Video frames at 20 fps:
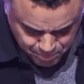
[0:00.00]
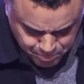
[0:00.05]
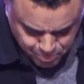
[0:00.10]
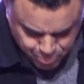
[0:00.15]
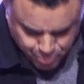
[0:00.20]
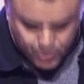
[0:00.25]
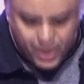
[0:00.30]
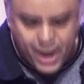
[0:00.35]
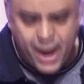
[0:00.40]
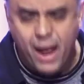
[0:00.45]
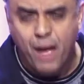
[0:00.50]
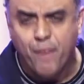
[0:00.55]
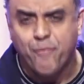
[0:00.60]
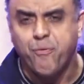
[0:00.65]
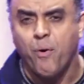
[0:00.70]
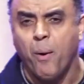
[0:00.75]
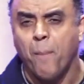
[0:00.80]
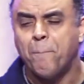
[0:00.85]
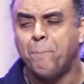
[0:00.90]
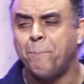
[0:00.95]
Pray
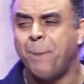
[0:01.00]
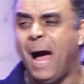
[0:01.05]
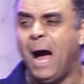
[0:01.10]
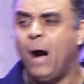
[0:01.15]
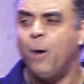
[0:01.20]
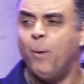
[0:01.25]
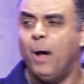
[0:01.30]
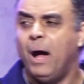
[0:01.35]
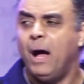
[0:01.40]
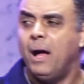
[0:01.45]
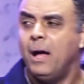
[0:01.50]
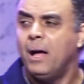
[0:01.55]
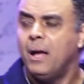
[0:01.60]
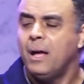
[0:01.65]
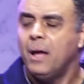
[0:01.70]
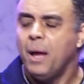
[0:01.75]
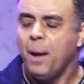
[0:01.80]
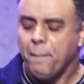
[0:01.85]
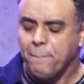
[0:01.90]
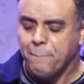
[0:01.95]
for power,
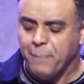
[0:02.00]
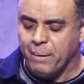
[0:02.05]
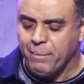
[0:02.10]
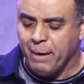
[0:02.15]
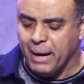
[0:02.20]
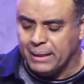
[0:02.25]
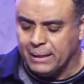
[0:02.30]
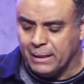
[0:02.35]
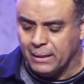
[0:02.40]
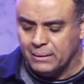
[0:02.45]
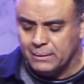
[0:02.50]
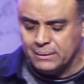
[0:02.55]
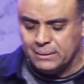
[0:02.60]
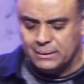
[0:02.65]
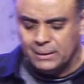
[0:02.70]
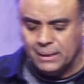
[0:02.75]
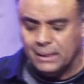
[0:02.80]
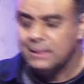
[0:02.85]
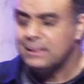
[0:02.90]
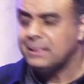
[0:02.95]
miracles,
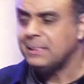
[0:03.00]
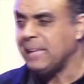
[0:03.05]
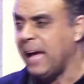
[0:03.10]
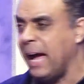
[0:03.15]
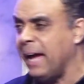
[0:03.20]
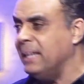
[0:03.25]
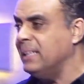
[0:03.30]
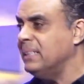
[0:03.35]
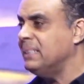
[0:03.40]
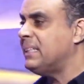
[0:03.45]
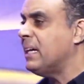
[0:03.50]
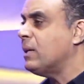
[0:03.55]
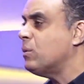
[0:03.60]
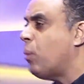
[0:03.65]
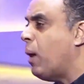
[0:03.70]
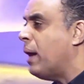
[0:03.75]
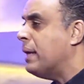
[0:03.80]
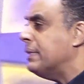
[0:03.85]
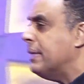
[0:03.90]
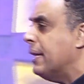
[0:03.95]
signs, and
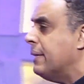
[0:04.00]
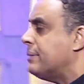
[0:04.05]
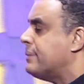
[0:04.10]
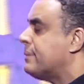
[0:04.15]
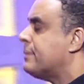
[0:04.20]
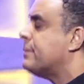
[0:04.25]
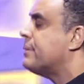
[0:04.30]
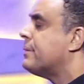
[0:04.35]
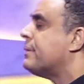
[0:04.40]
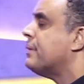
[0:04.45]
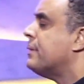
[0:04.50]
wonders.